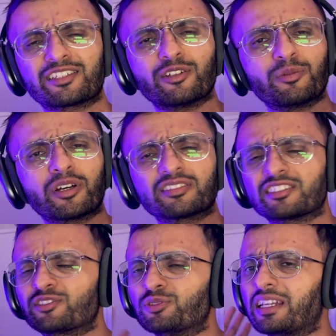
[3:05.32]
YOLO models
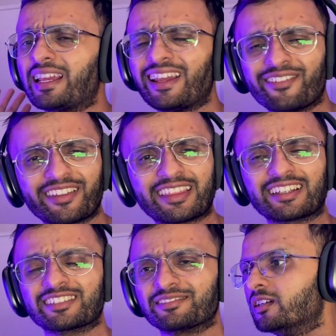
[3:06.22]
just do
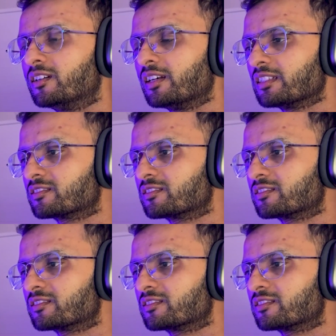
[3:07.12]
everything, right?